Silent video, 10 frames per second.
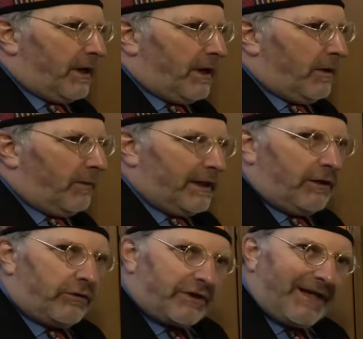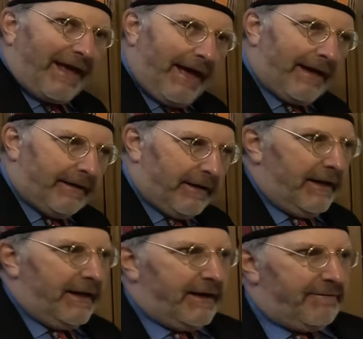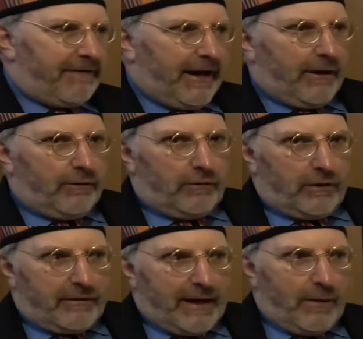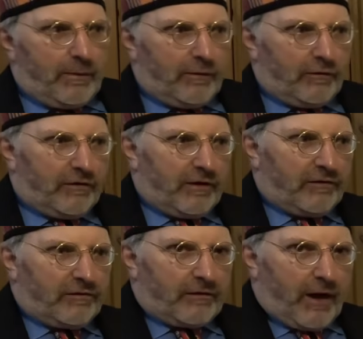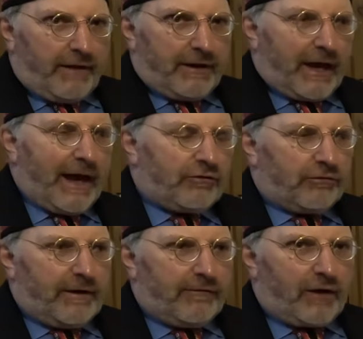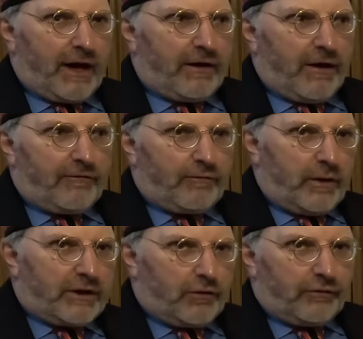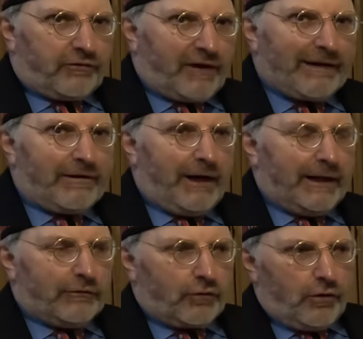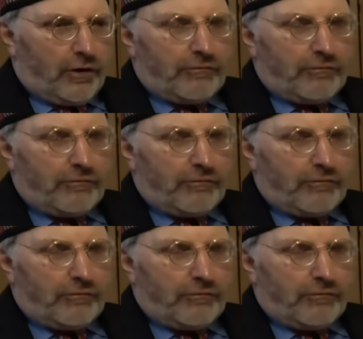when he looked again, he found that there was this other category of of what he calls satellite or